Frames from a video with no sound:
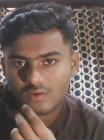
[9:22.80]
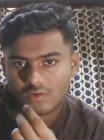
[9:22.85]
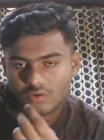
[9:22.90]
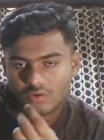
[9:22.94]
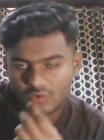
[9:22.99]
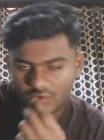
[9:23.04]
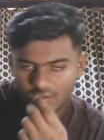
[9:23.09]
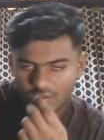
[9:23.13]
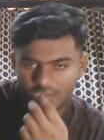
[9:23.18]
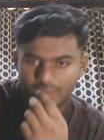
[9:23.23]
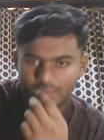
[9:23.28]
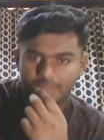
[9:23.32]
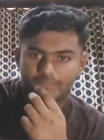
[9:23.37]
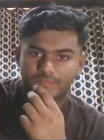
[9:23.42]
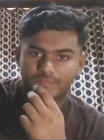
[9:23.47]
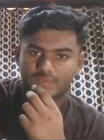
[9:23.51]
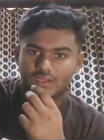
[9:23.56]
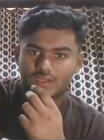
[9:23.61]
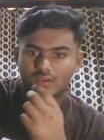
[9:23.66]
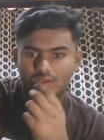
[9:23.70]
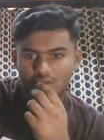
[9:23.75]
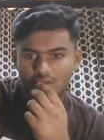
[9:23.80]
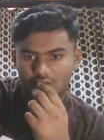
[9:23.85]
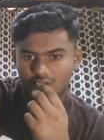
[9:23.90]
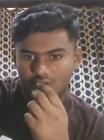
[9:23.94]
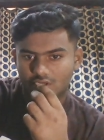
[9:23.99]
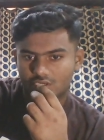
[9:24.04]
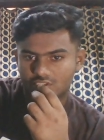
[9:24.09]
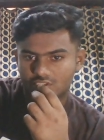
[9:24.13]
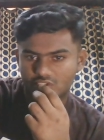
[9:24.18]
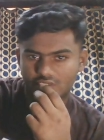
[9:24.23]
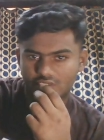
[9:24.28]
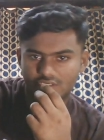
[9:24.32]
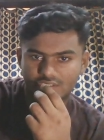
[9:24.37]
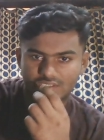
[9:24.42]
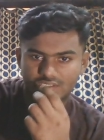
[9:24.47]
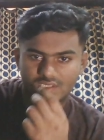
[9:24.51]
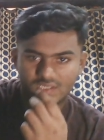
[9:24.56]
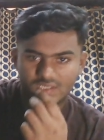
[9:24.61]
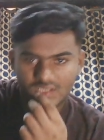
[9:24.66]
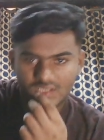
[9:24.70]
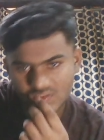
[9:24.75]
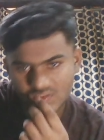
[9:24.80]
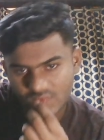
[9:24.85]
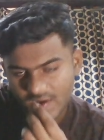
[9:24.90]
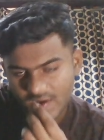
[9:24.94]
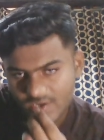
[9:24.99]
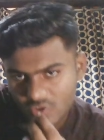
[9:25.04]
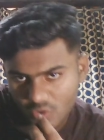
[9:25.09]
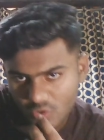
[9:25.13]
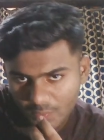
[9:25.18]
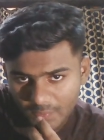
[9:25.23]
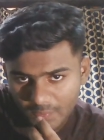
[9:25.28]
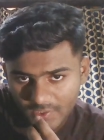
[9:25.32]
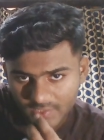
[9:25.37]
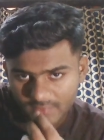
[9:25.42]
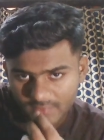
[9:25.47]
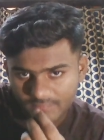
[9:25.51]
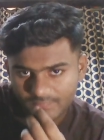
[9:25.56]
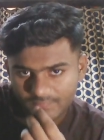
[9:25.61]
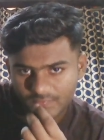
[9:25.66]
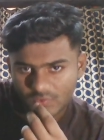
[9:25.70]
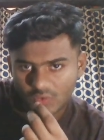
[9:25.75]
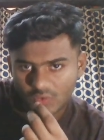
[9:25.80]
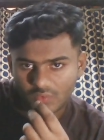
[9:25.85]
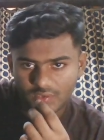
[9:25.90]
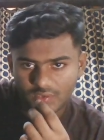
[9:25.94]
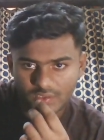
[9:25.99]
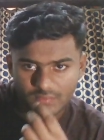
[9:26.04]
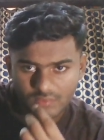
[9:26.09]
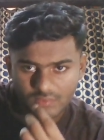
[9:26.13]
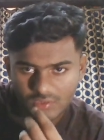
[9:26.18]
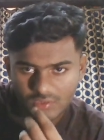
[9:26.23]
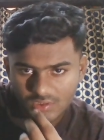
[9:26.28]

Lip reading: Okay. So it is white to play. Oh yeah.